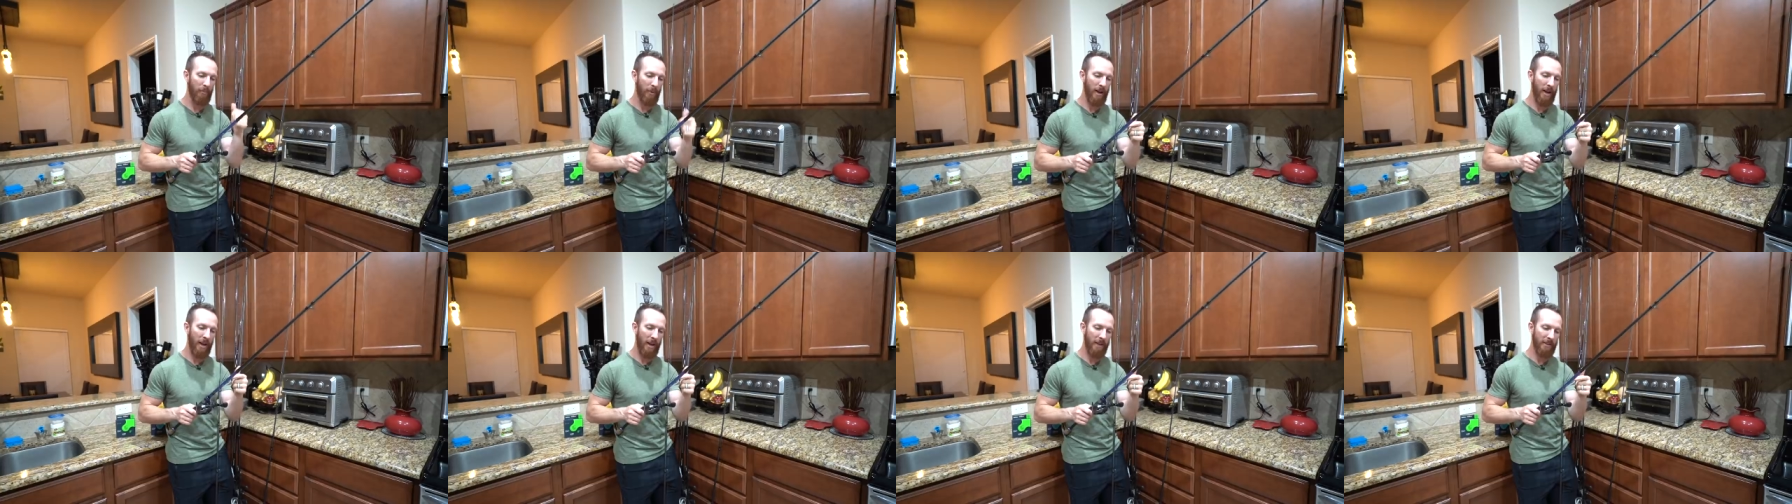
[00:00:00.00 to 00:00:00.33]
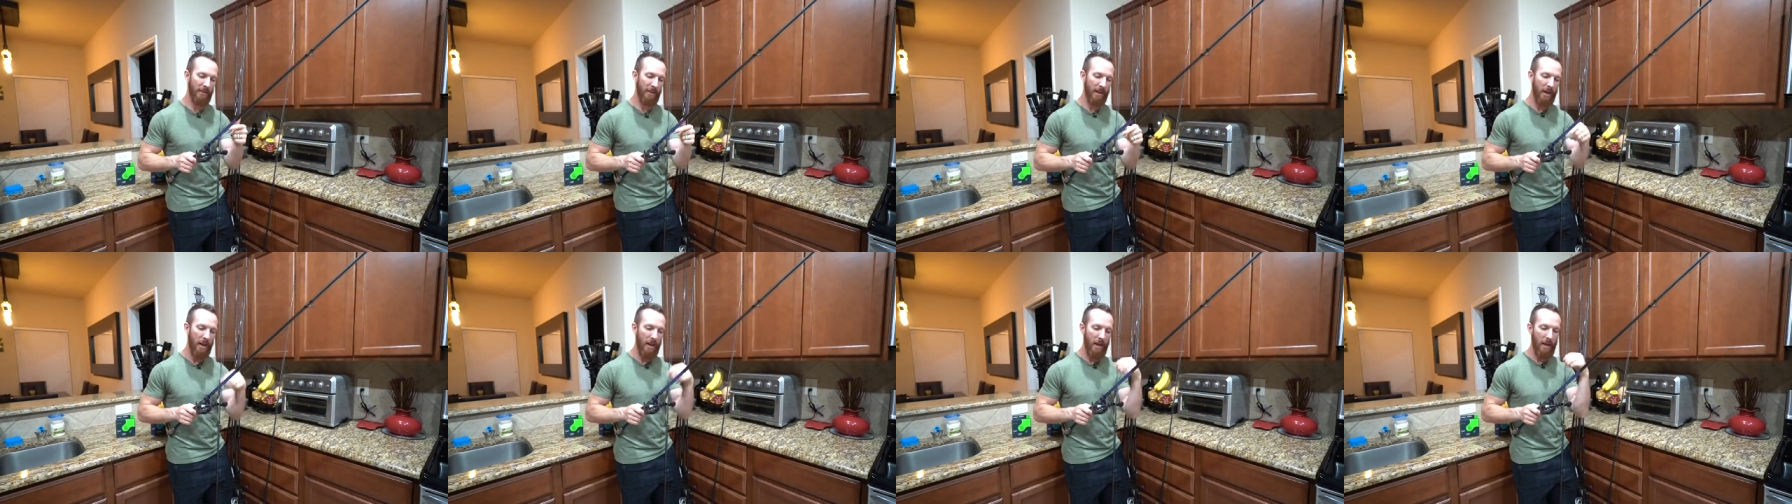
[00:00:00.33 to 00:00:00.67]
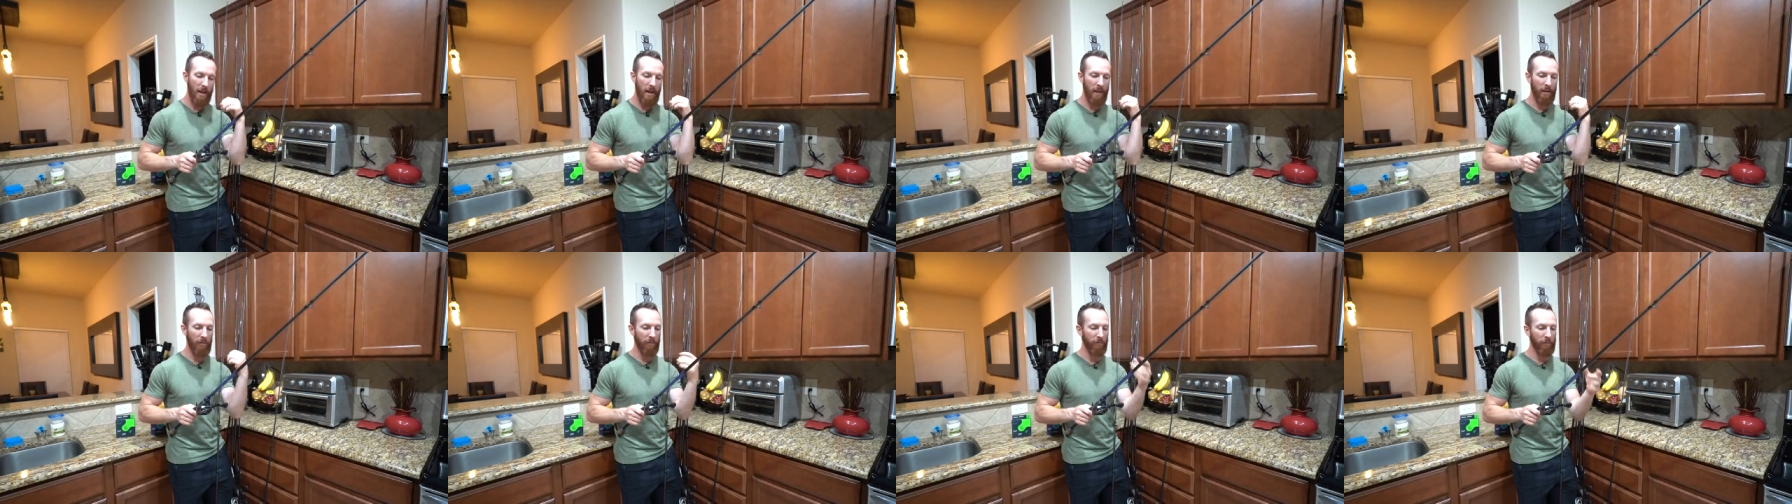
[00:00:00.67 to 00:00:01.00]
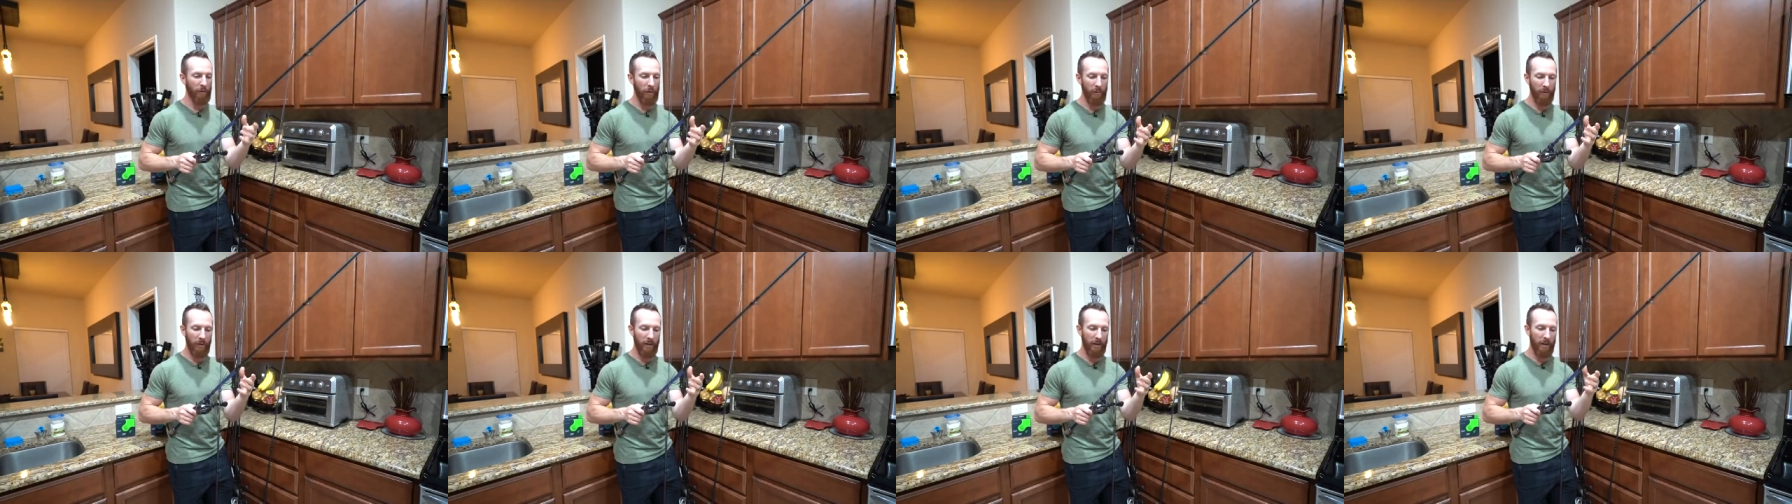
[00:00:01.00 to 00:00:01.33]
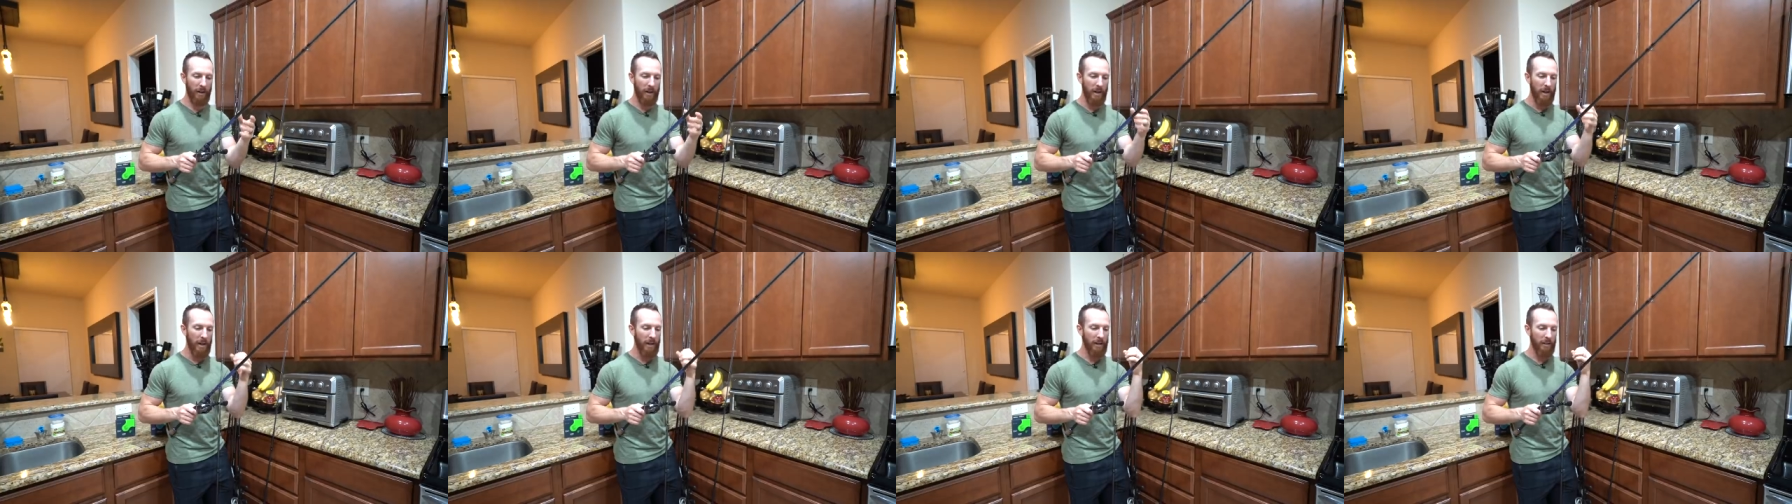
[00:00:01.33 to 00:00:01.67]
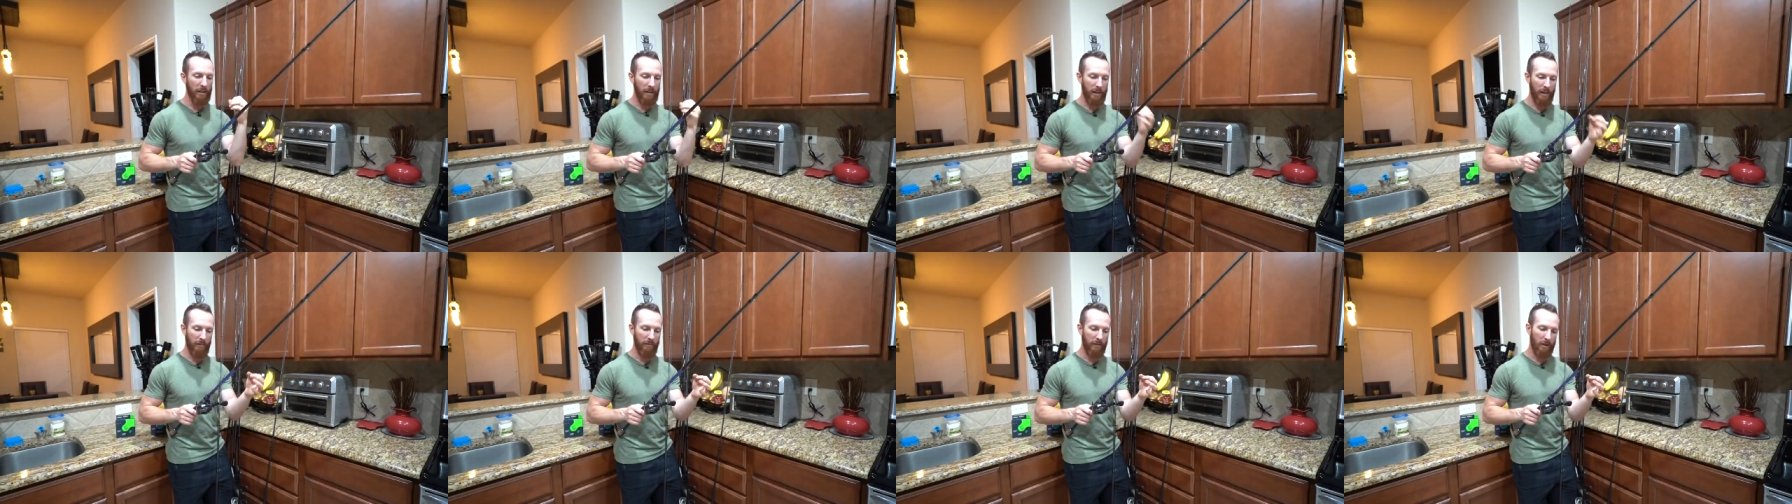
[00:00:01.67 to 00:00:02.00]
and pads, uh, flipping
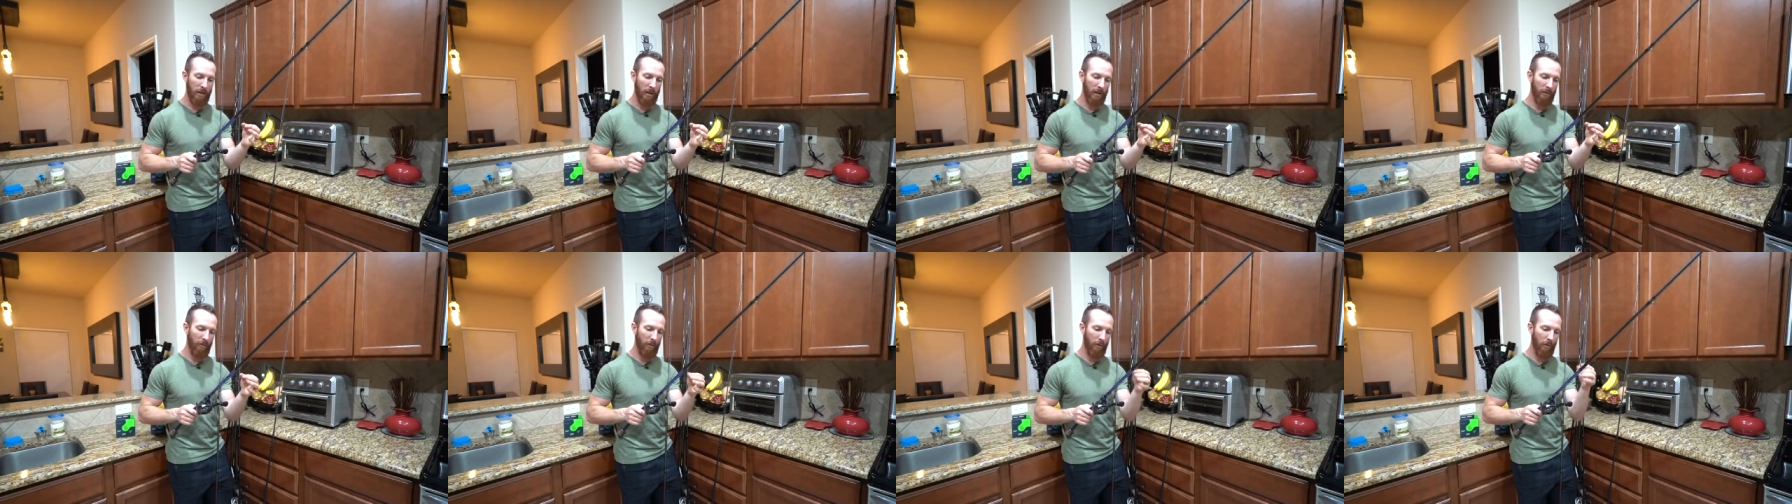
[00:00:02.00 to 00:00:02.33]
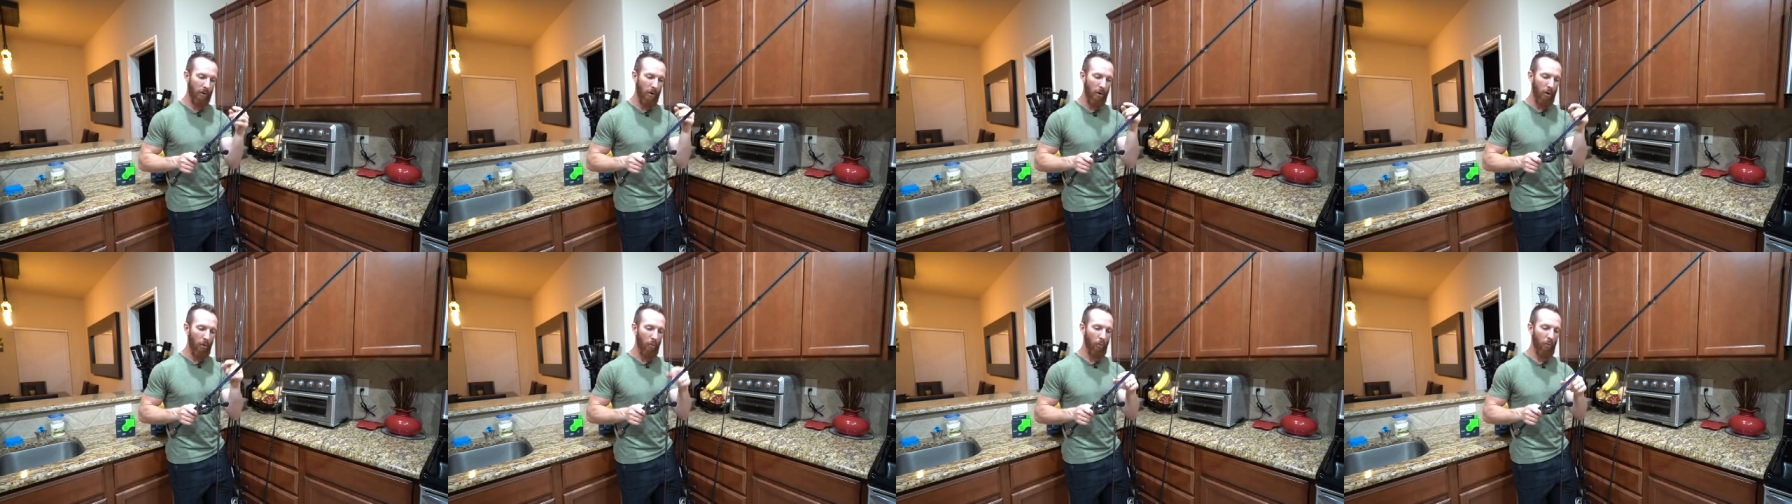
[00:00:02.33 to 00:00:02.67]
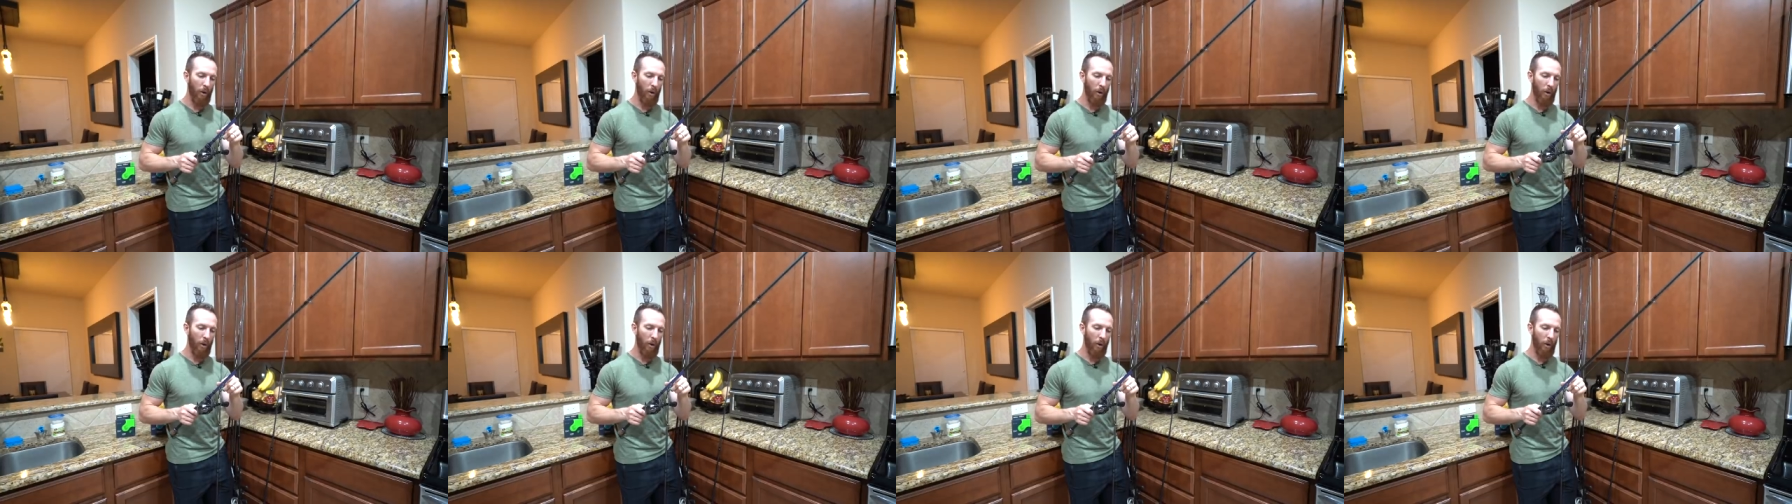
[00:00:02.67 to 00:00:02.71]
into heavy cover,